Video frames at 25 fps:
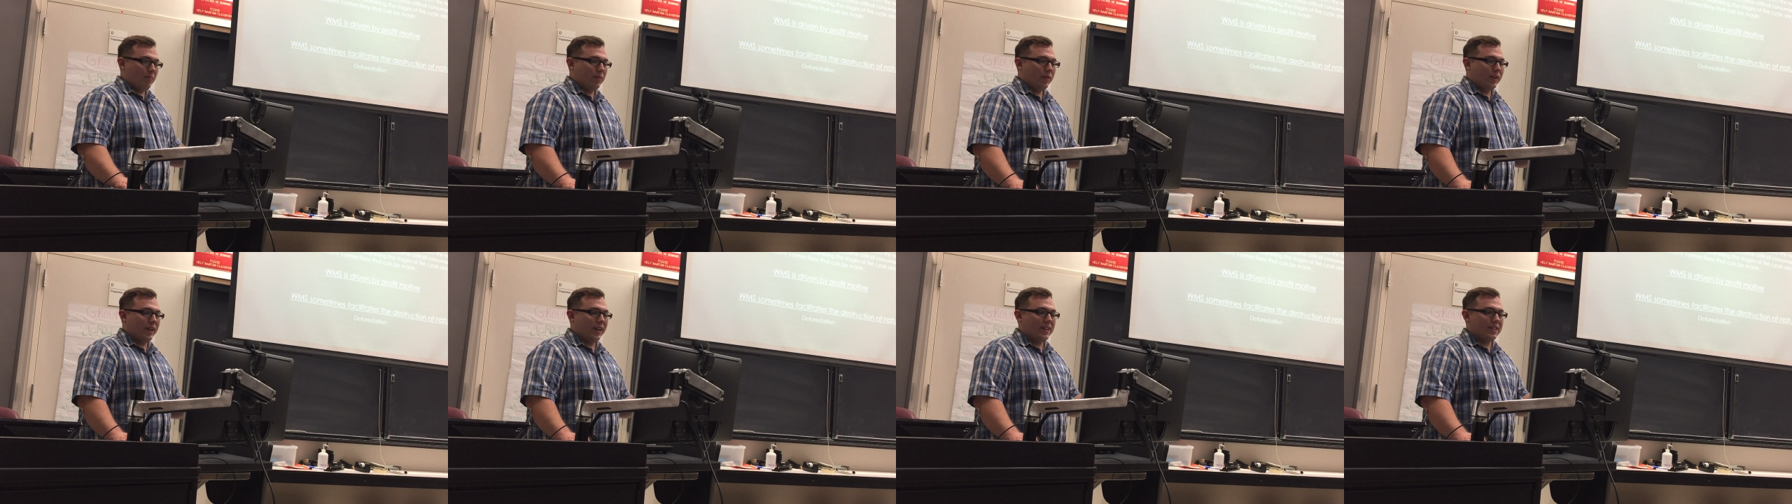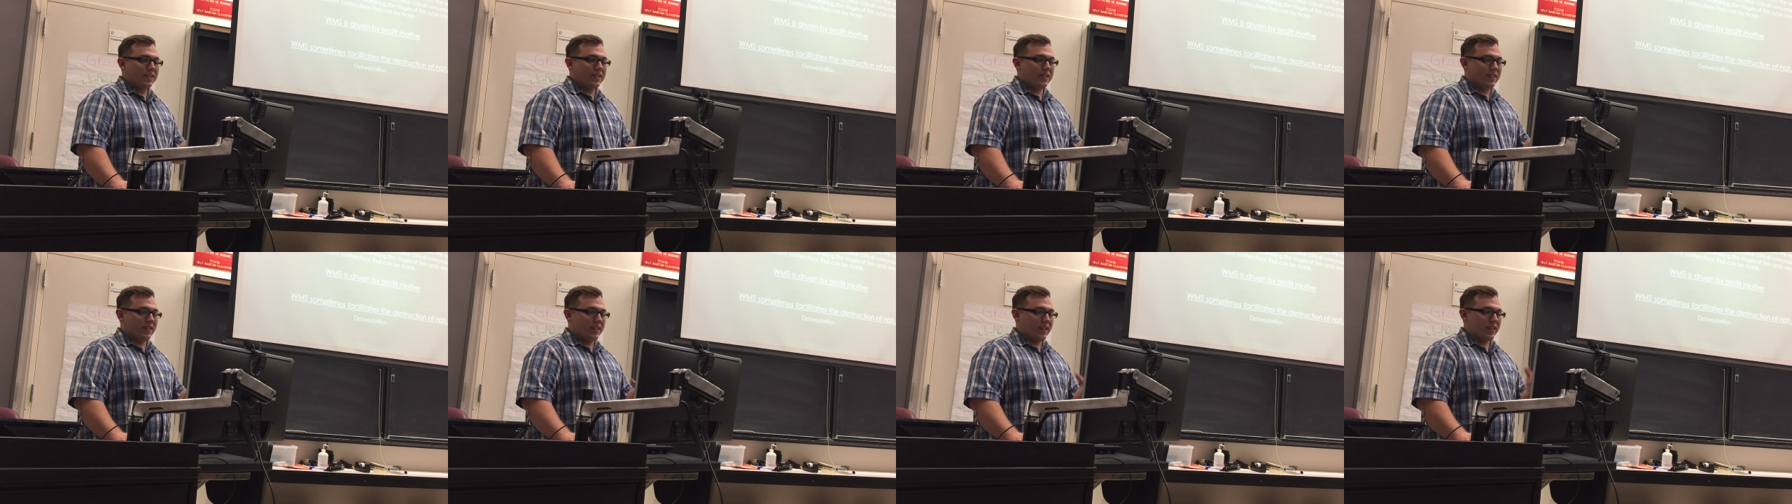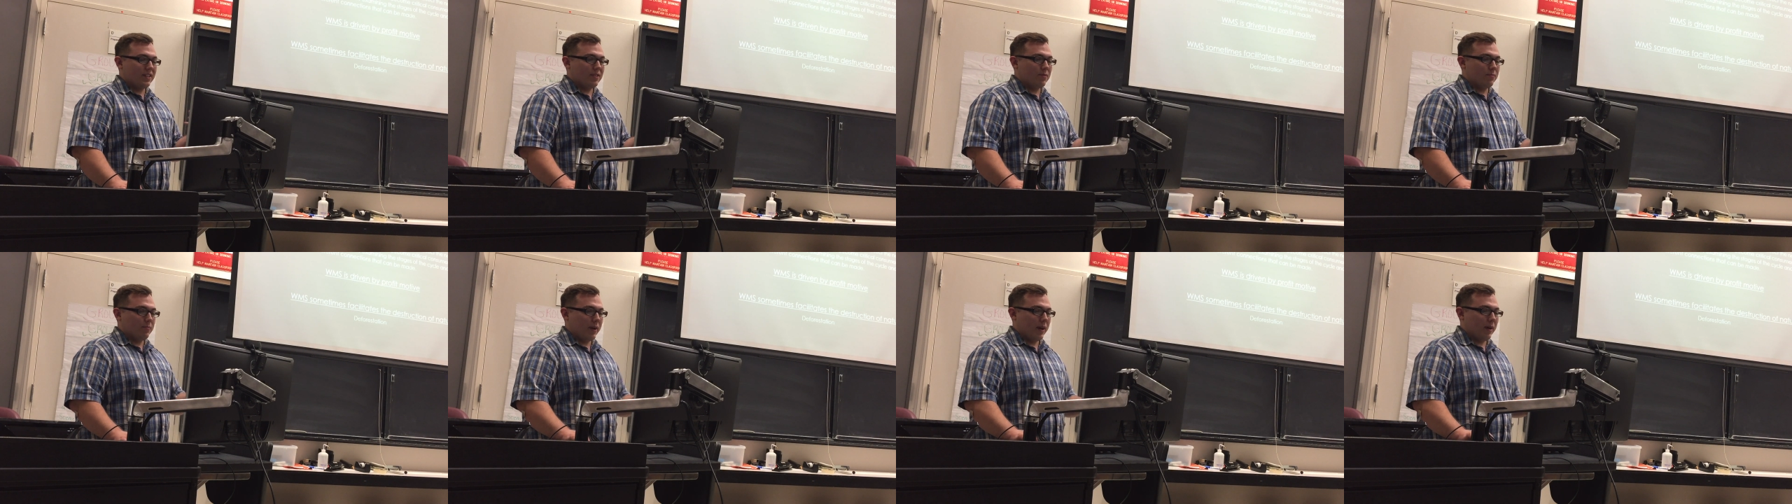places,
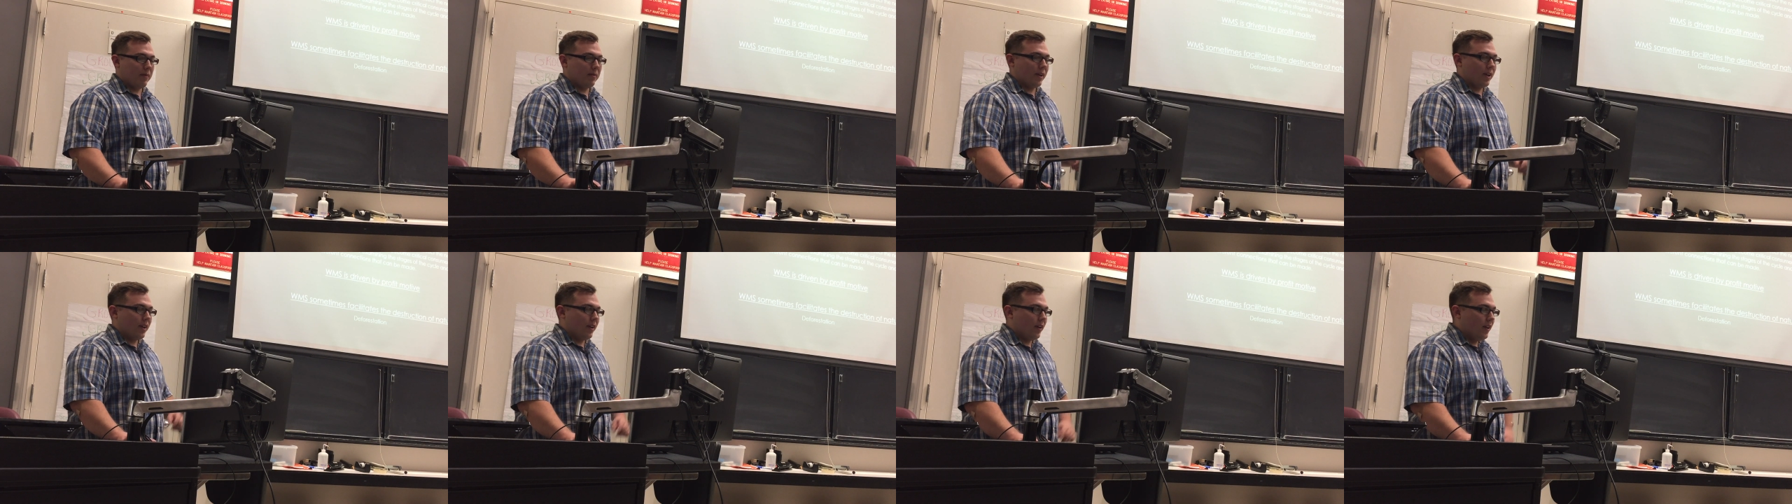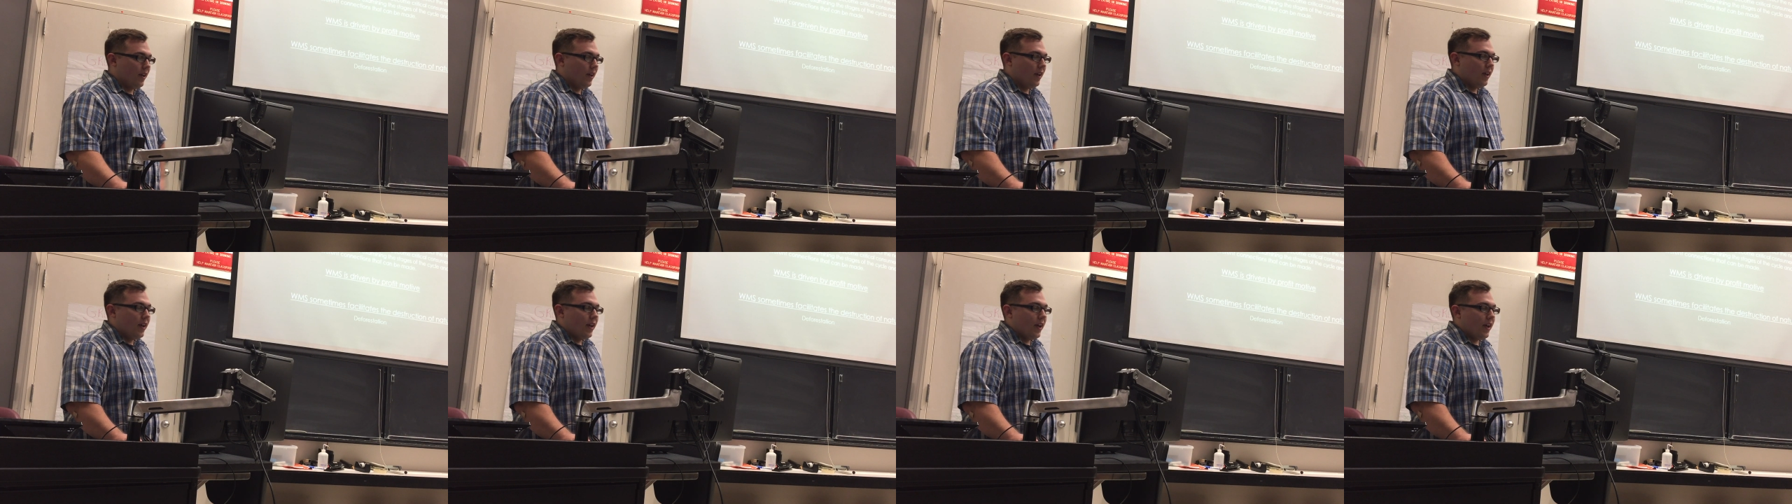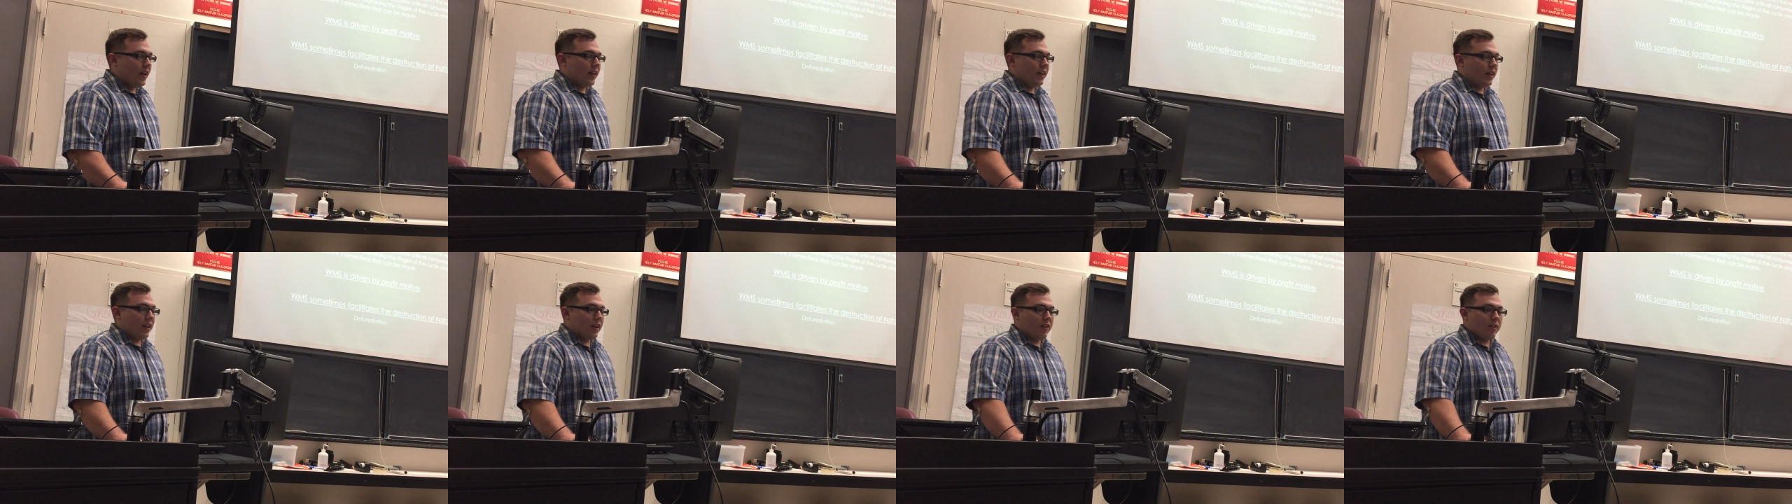that's my bad.
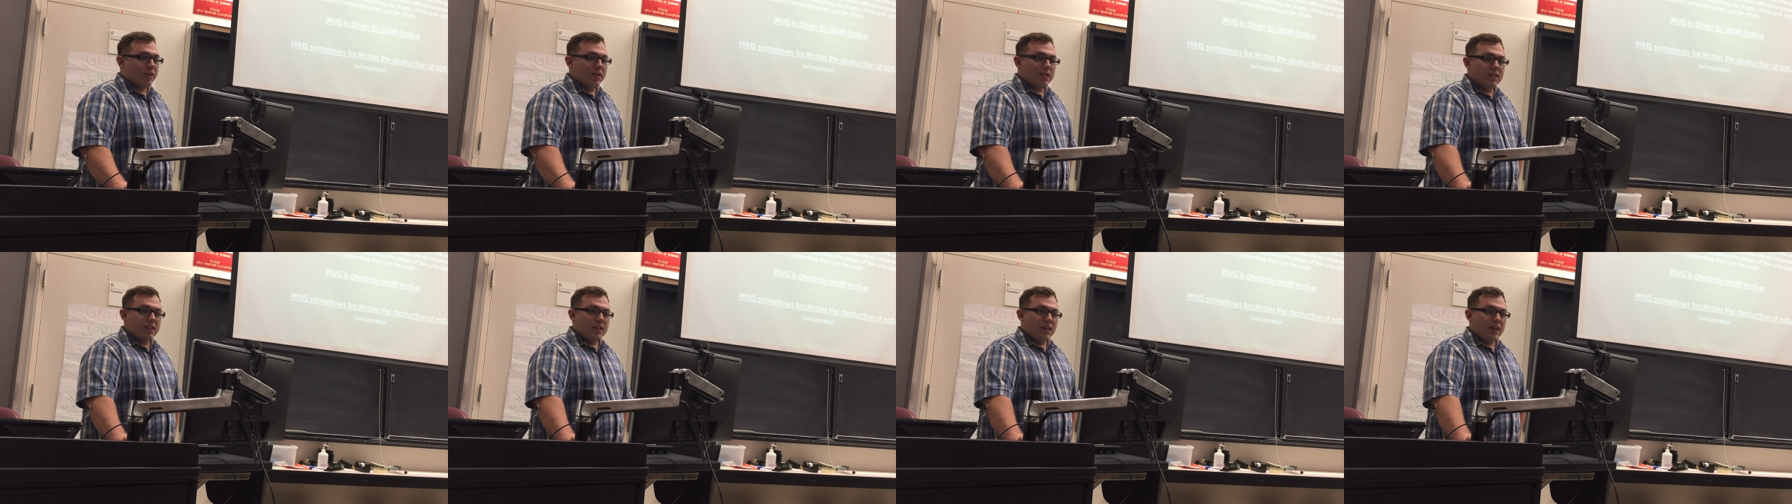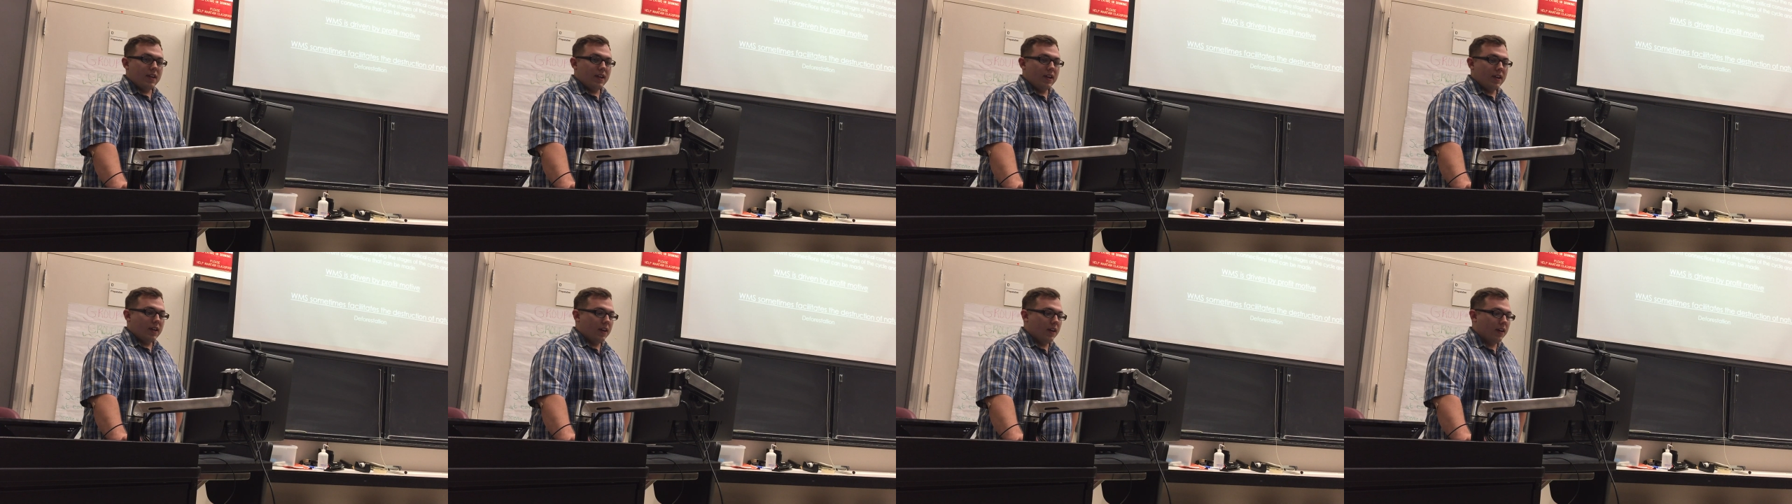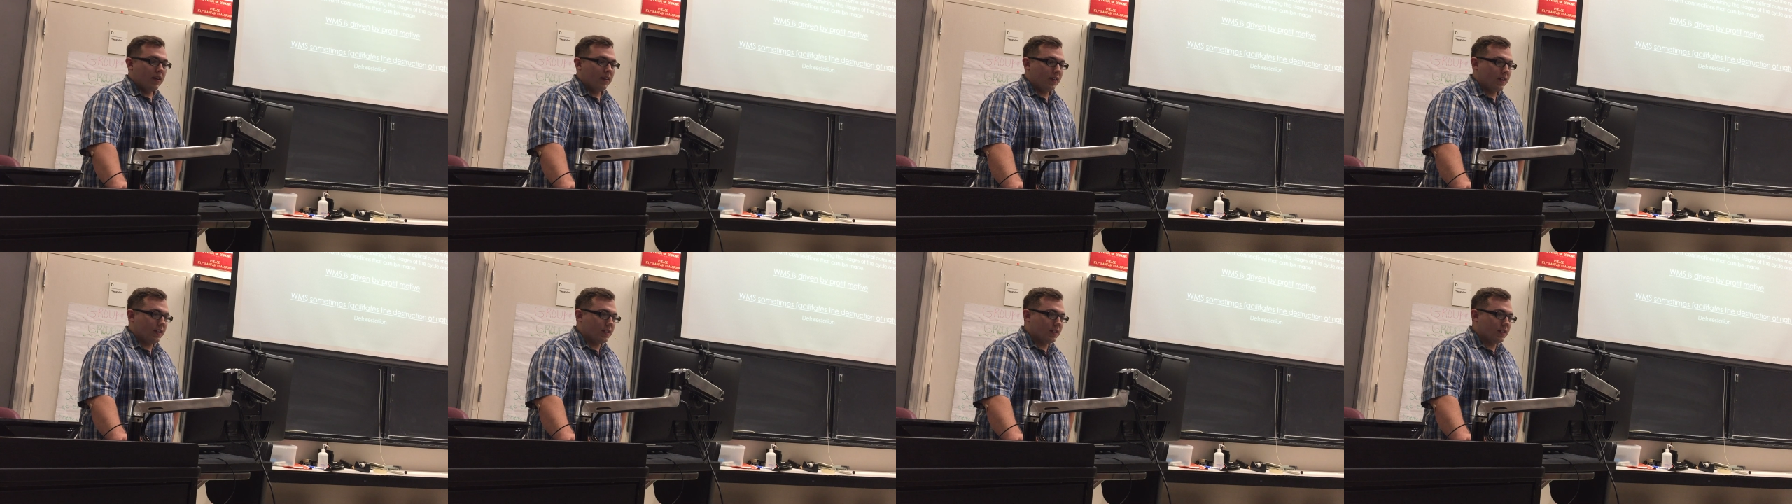And then critique.